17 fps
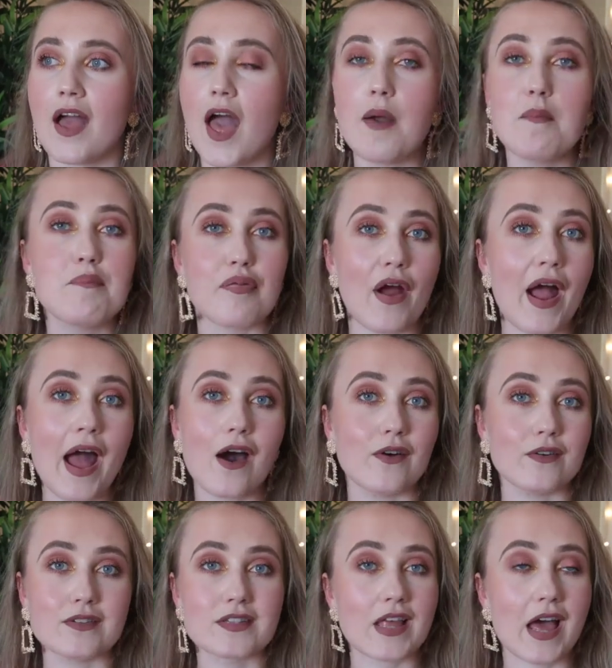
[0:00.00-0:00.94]
I'm
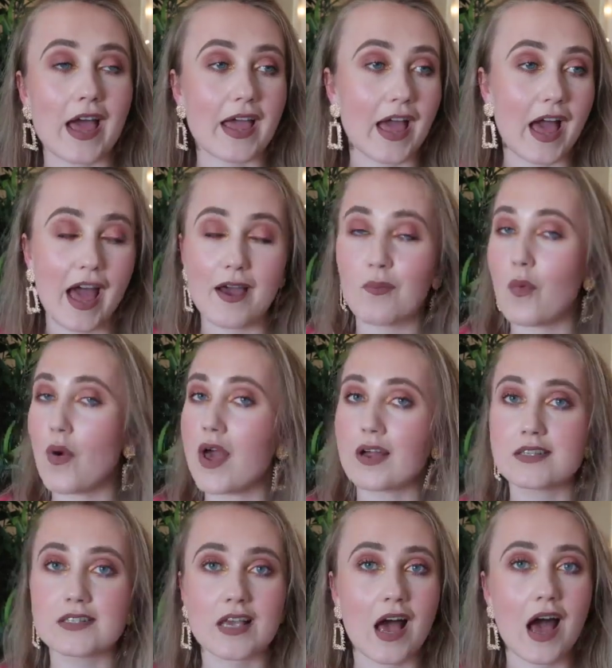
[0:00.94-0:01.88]
proud, like I
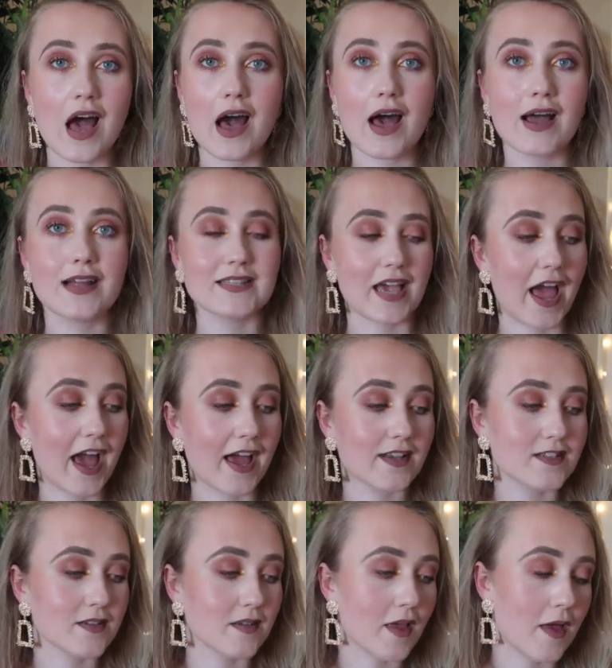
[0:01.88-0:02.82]
worked hard, I
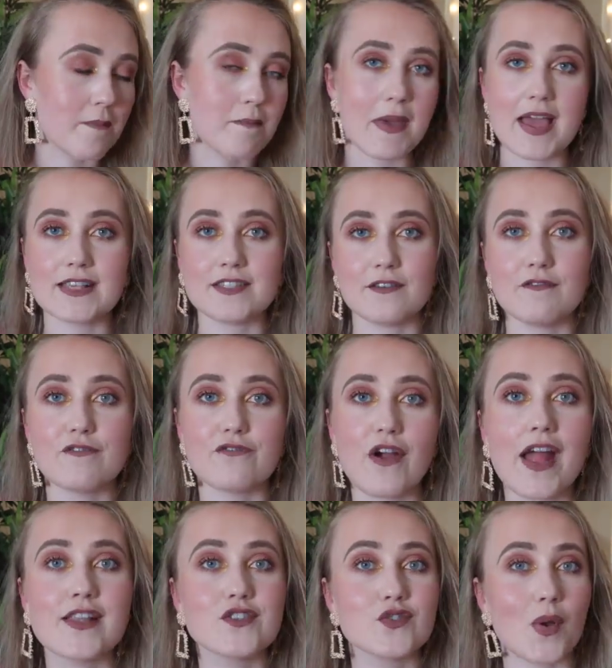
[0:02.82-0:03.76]
had amazing
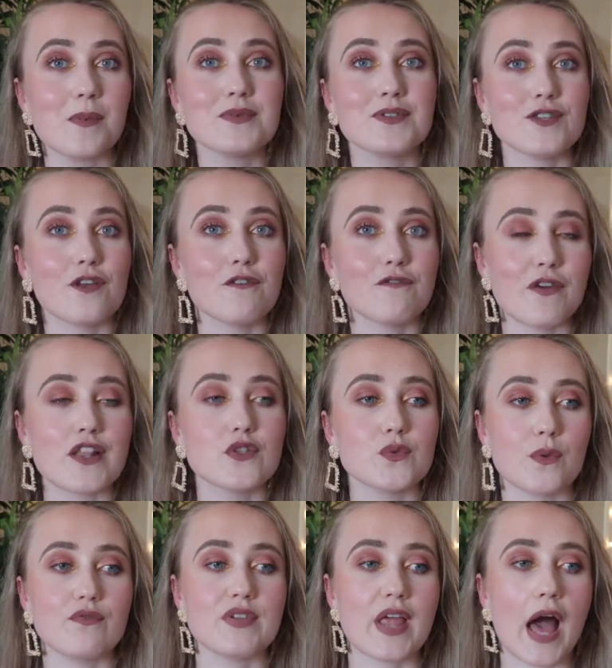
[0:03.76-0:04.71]
friends who I'm still
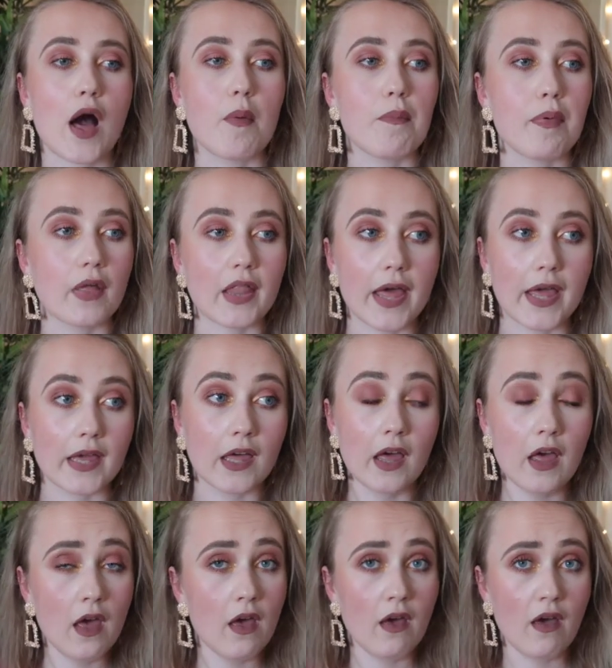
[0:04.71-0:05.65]
friends with now, but like
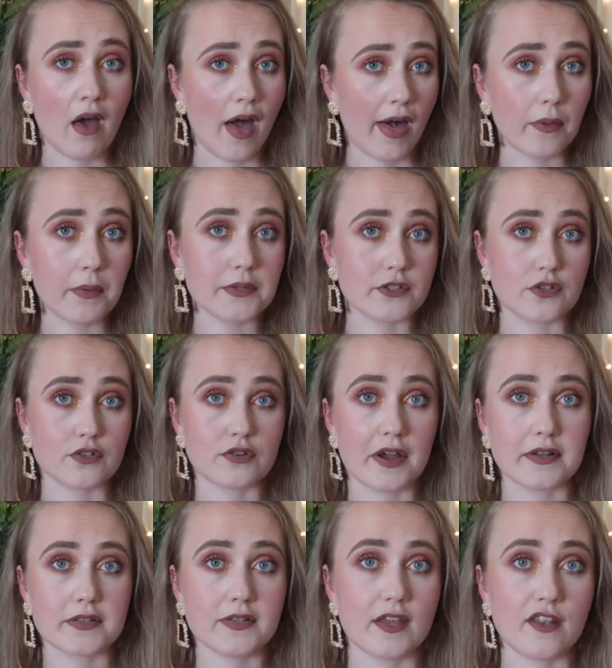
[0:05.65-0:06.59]
I was
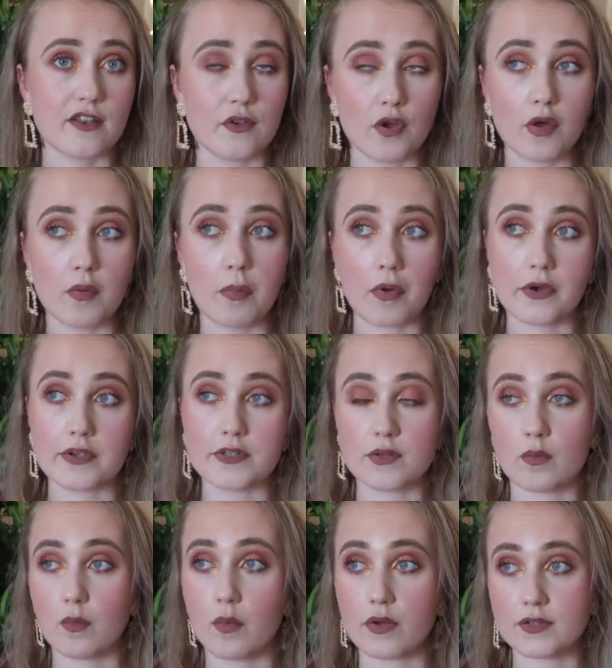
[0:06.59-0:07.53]
attracting no
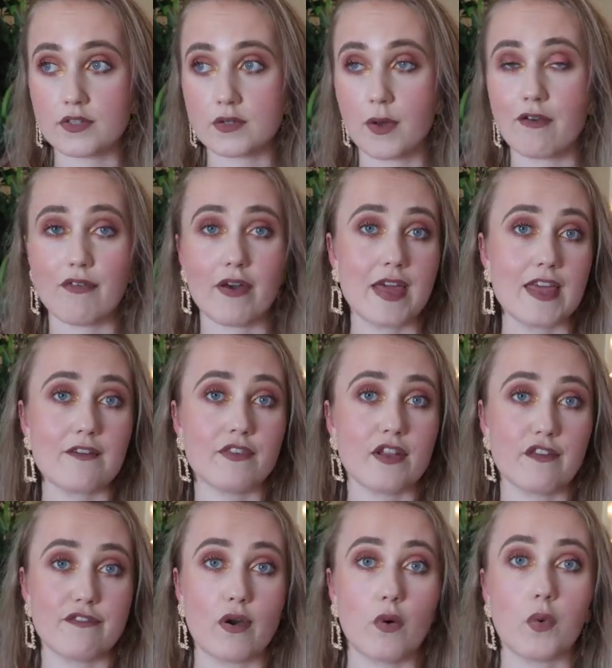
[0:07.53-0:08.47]
boys whatsoever,
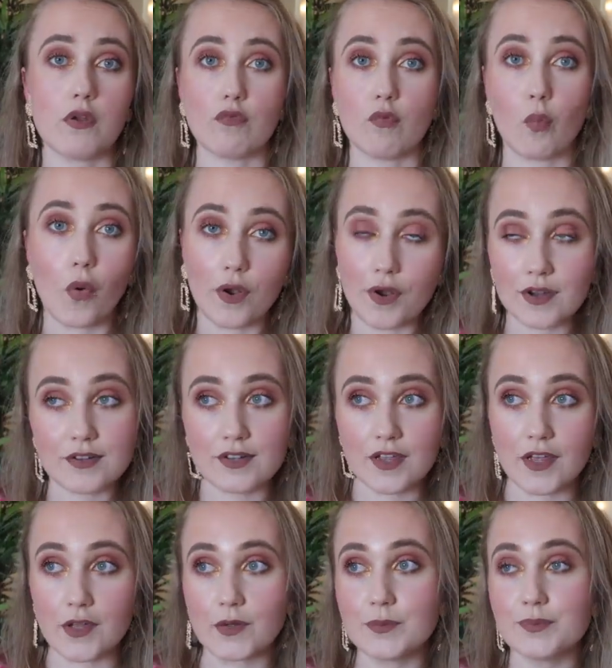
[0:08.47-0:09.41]
even if I would have wanted
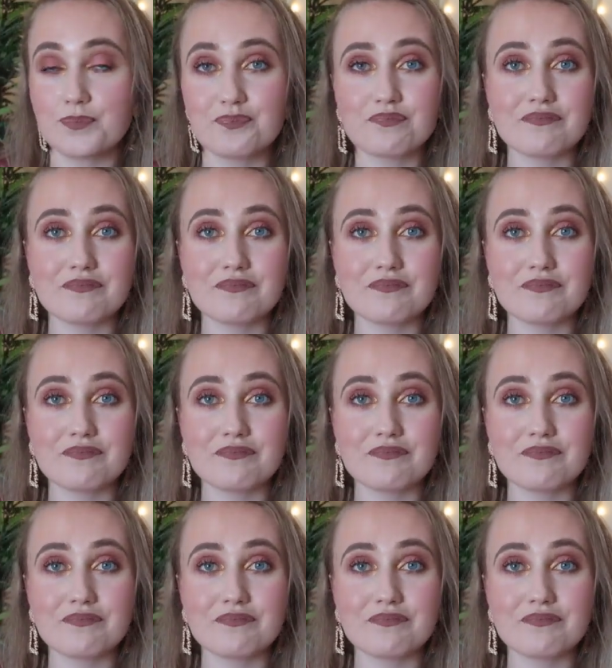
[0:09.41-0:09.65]
to.